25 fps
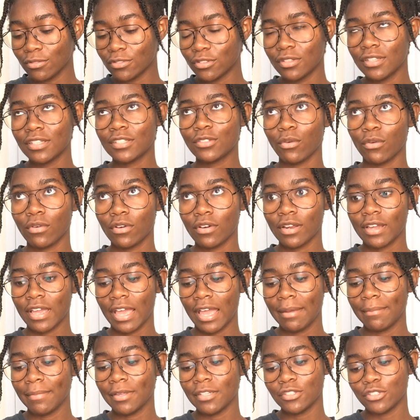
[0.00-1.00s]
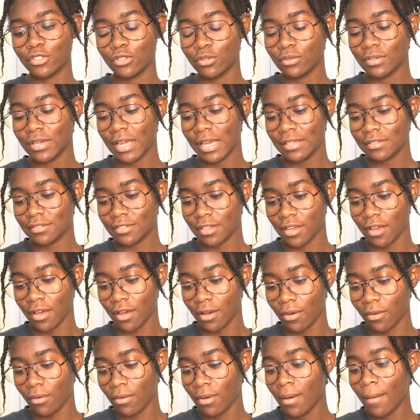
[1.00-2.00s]
so this order came in 2 days
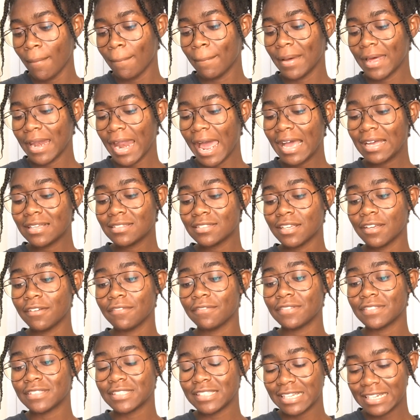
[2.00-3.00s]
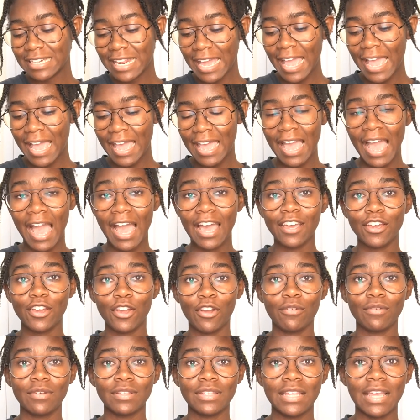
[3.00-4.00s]
ago, but as of today, I
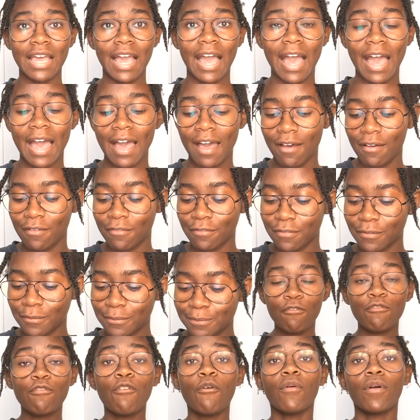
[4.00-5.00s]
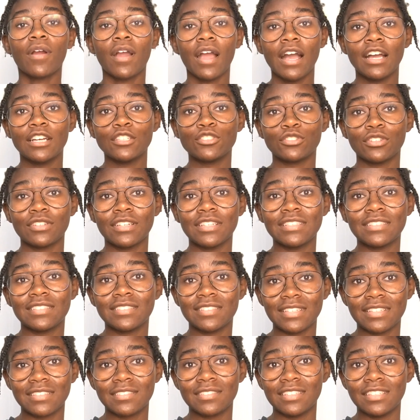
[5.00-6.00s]
currently have
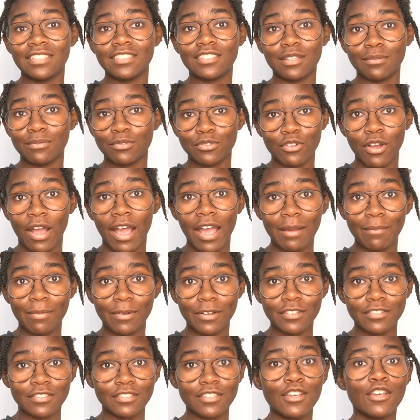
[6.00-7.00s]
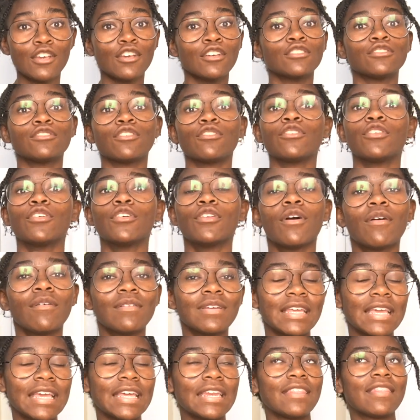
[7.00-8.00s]
460 subscribers. So you don't
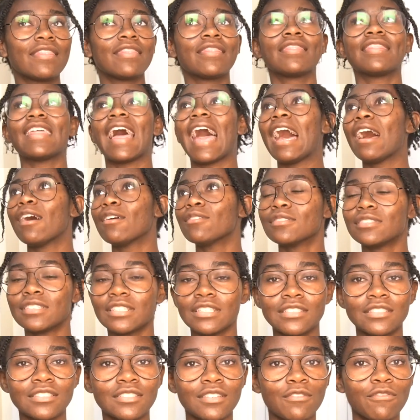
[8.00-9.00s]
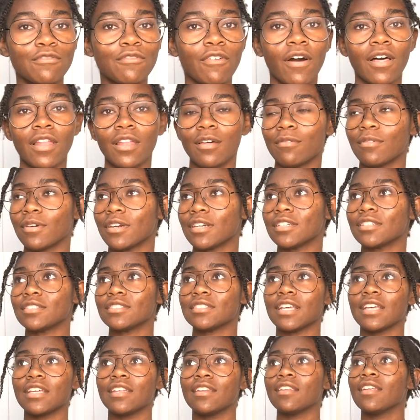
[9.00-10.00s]
need thousands of followers
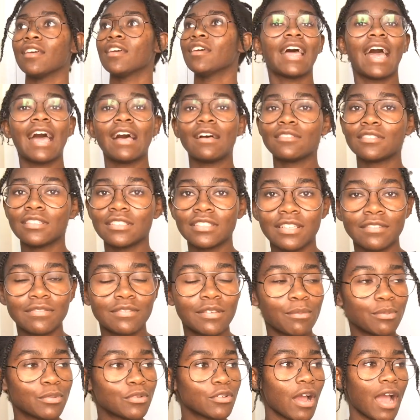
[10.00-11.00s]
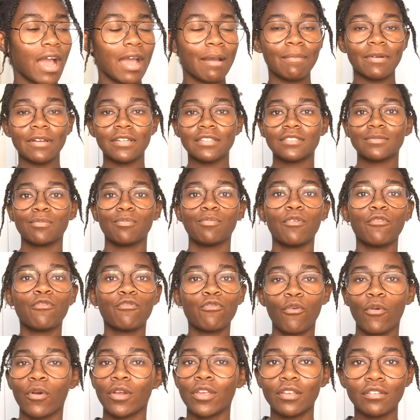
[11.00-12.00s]
and thousands of subscribers
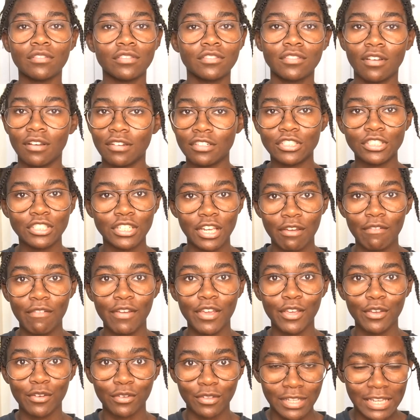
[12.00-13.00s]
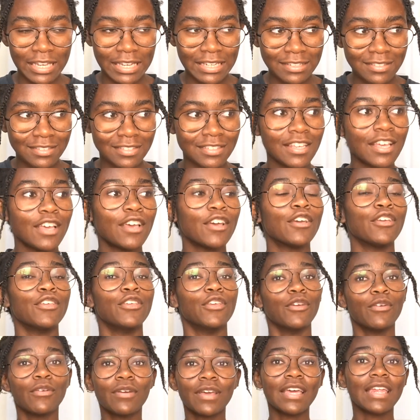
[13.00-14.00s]
before you start sharing your links.
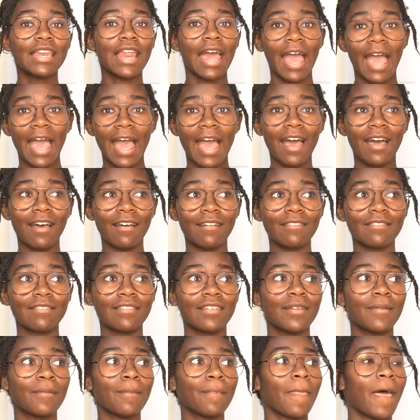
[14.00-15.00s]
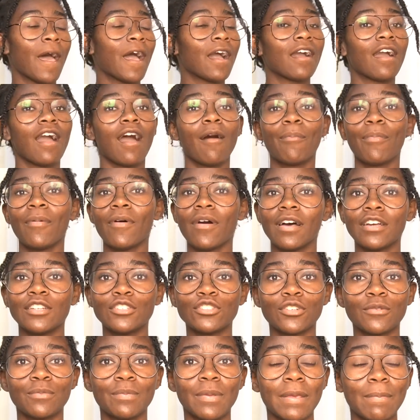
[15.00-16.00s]
You can have a couple
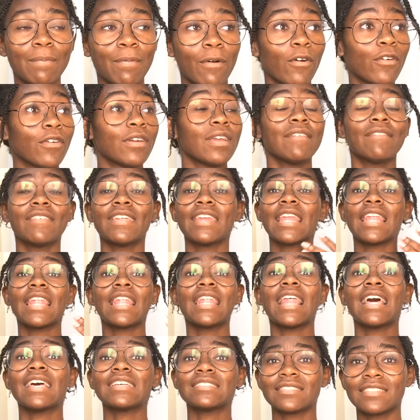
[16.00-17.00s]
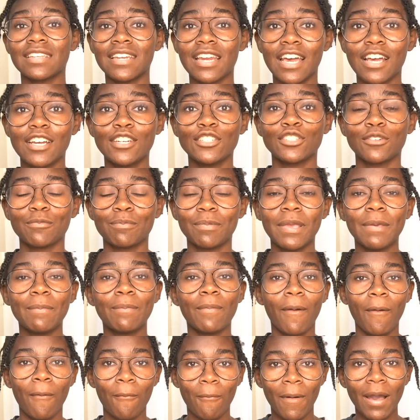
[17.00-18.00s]
hundred people or even less than 100
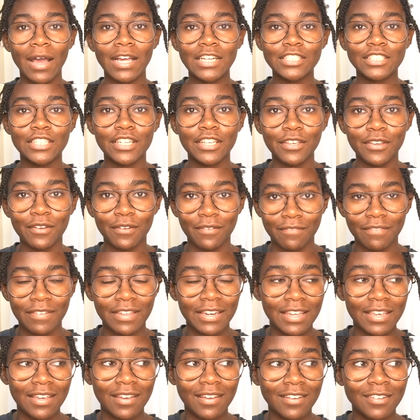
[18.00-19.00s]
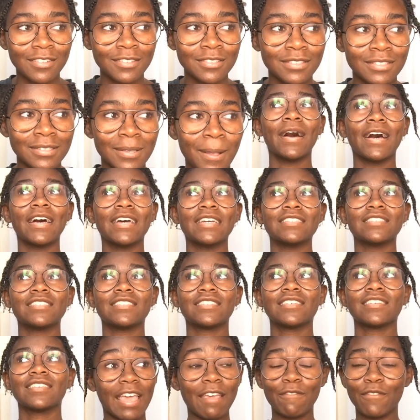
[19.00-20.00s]
people watching your videos. But
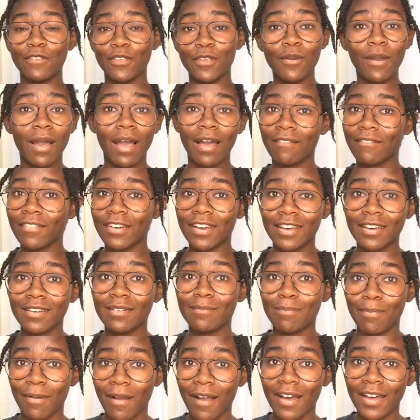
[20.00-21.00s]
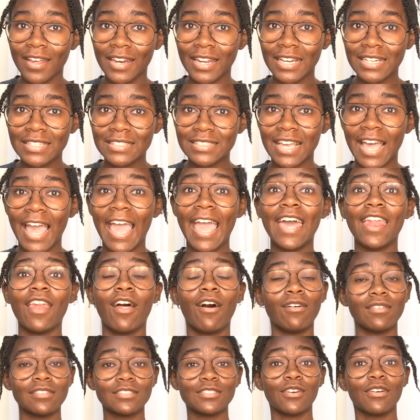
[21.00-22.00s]
if you have a good product and
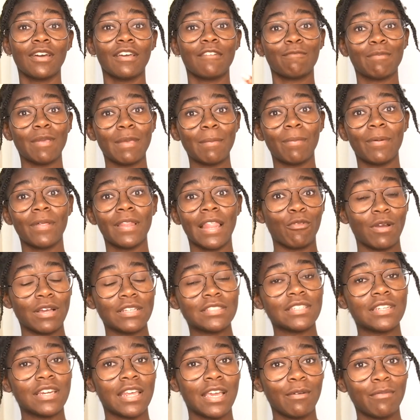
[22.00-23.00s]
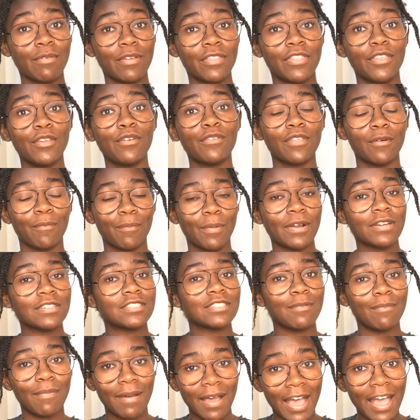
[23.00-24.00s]
also if people resonate with you, the
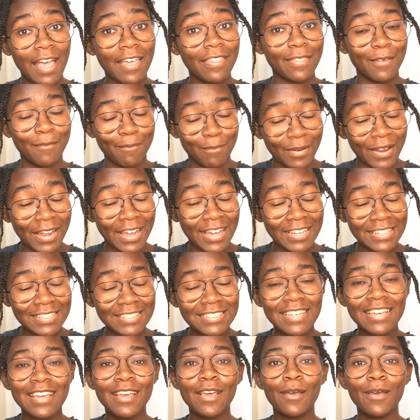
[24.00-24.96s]
person behind the brand,